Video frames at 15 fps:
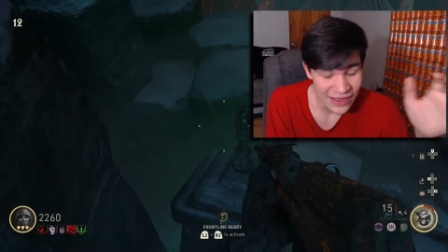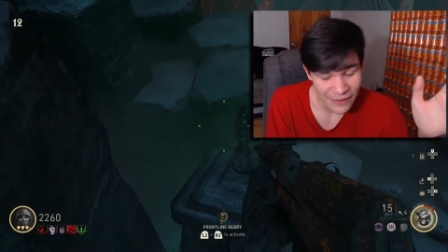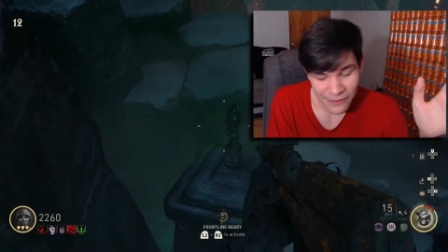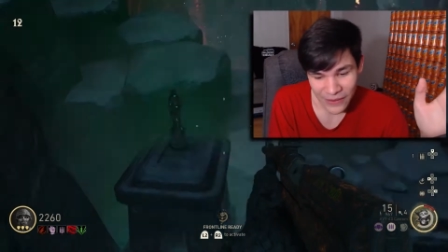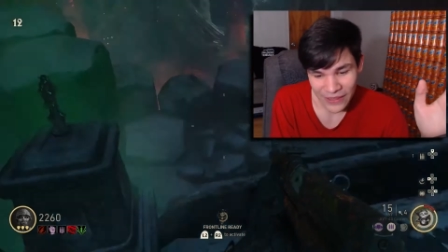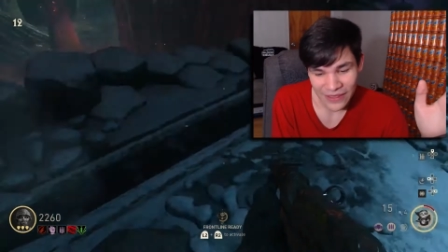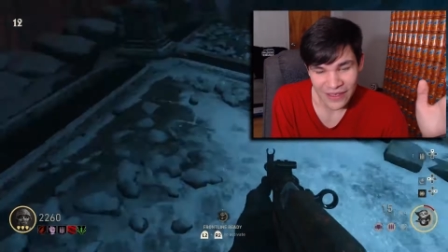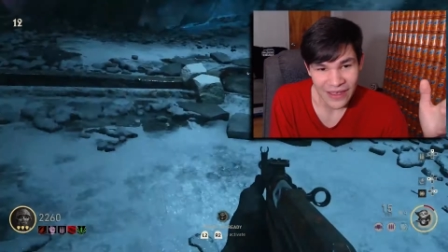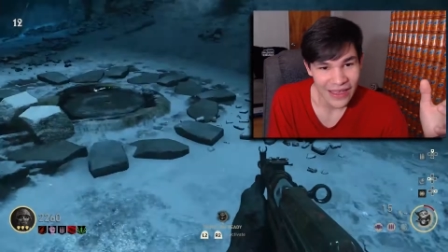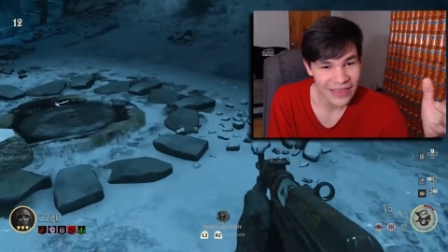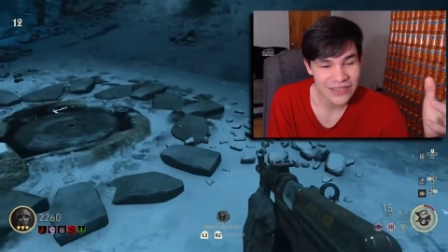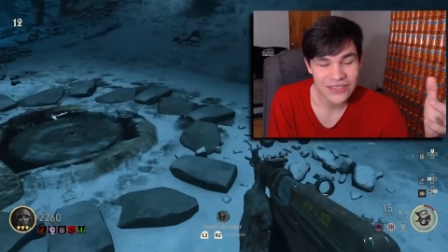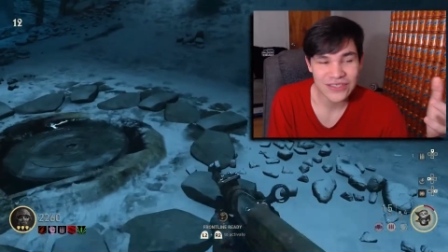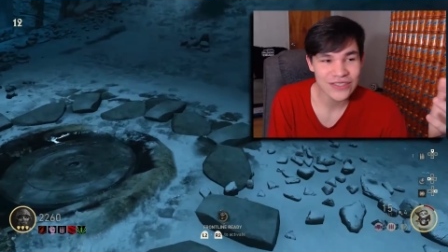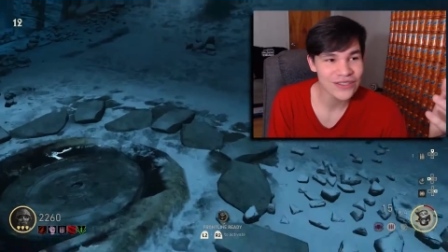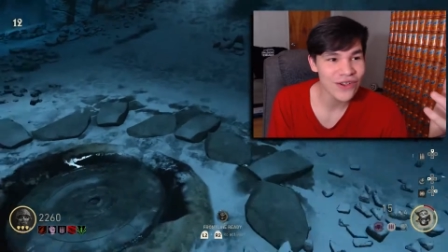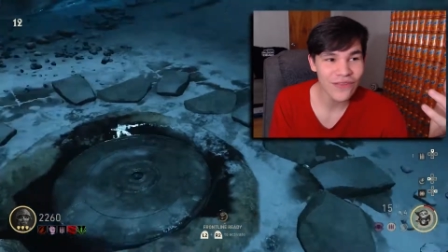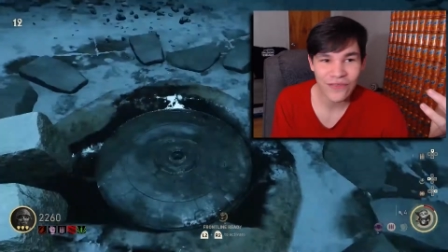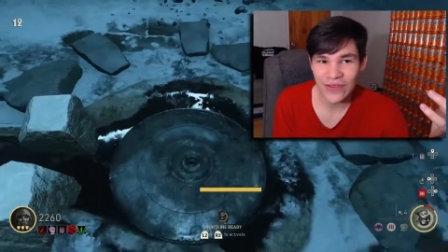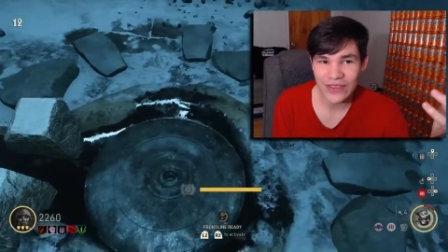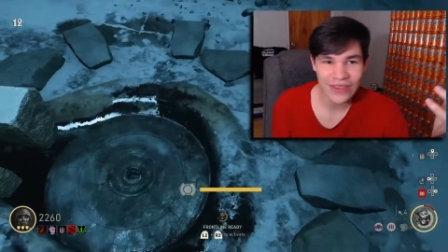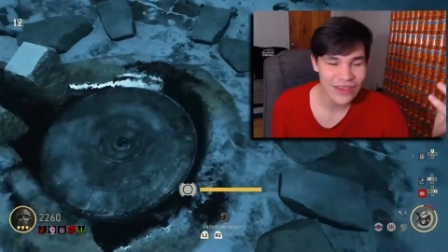But it's just so
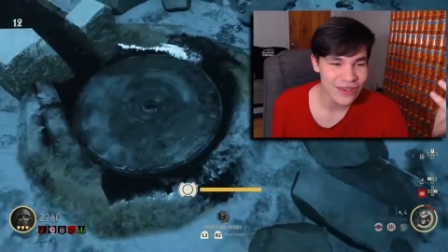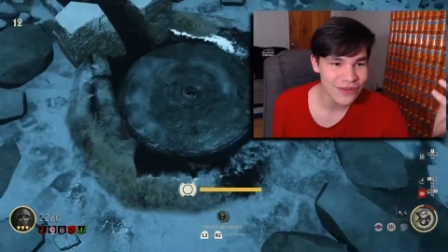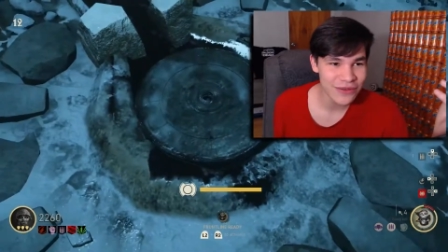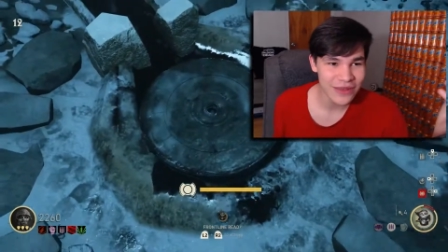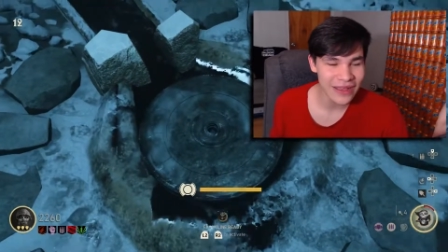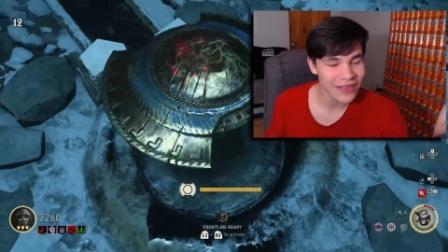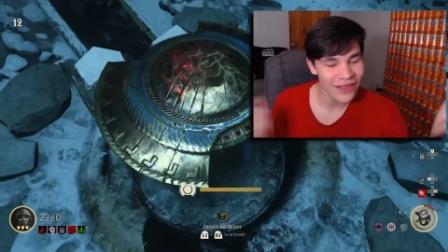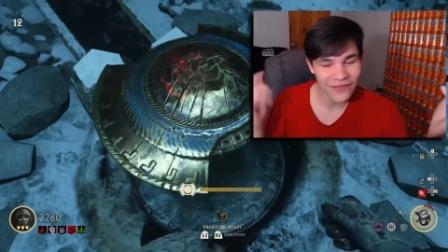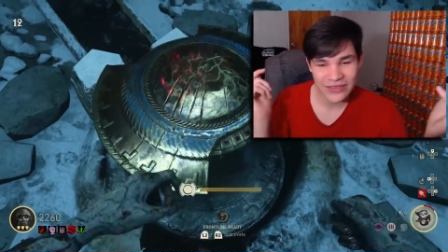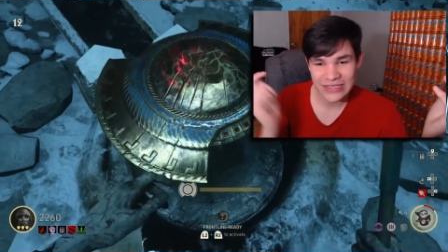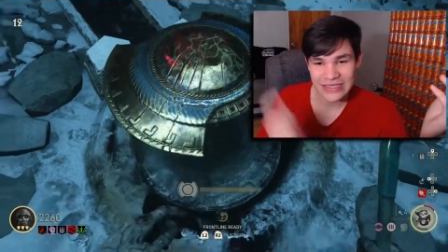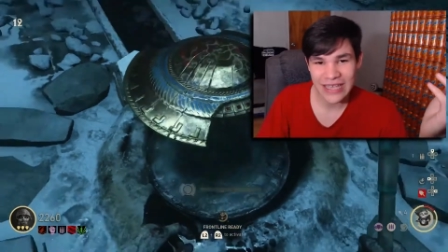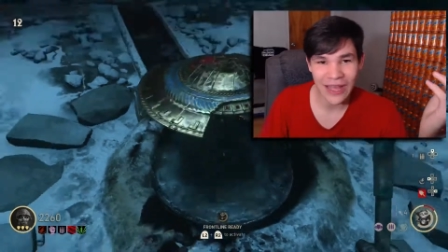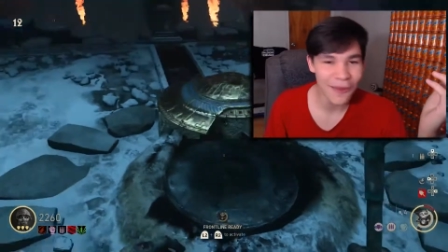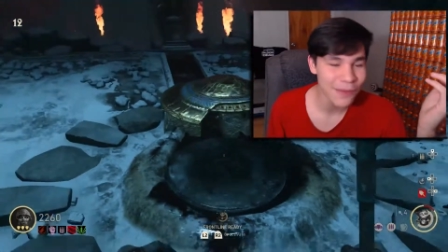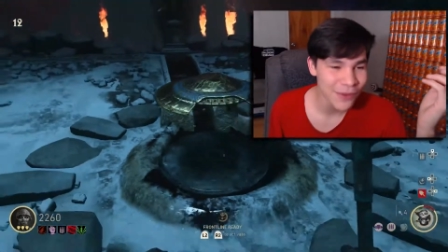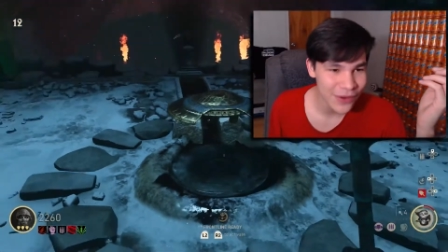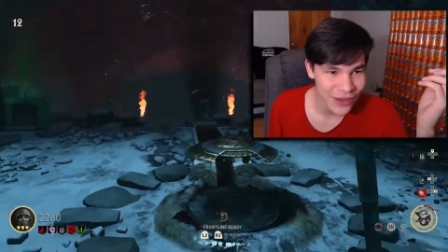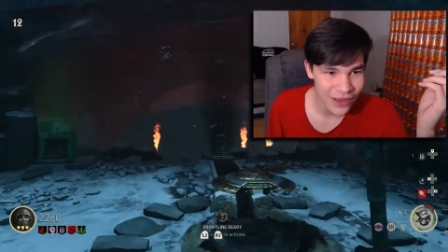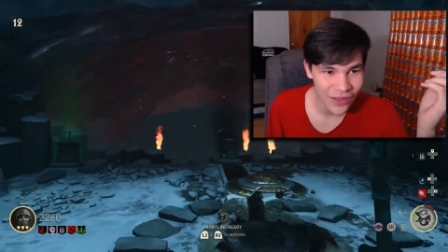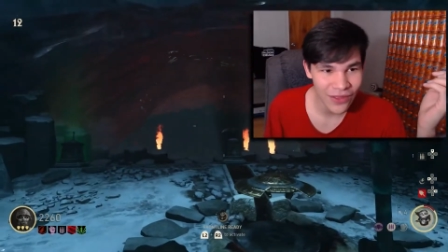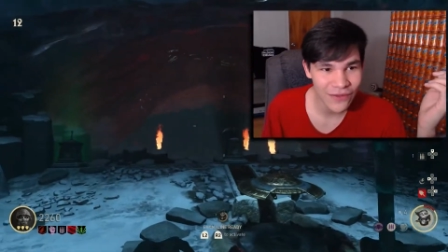fun to use. I love just
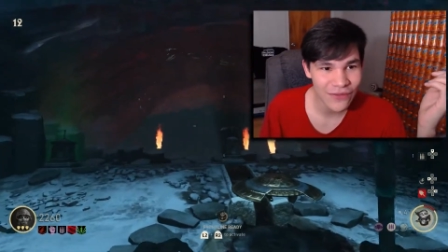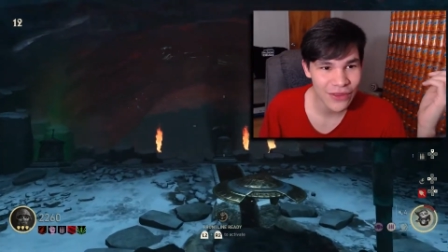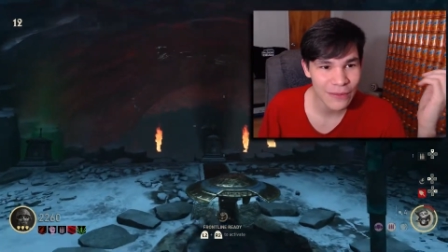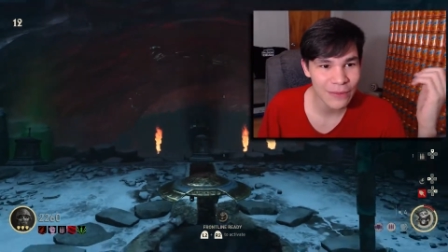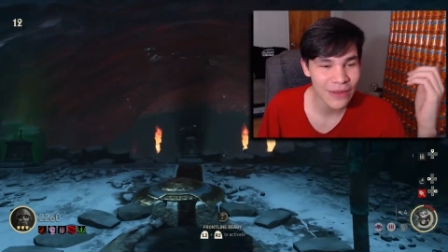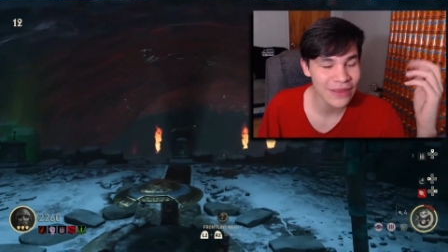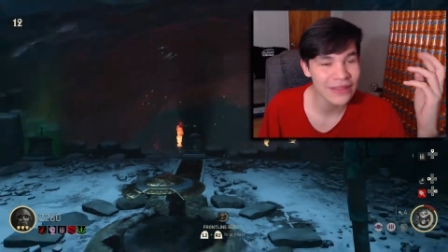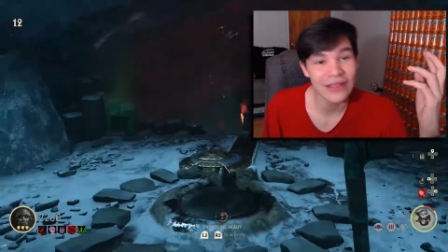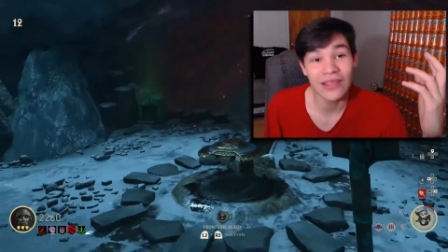teleporting all over the place.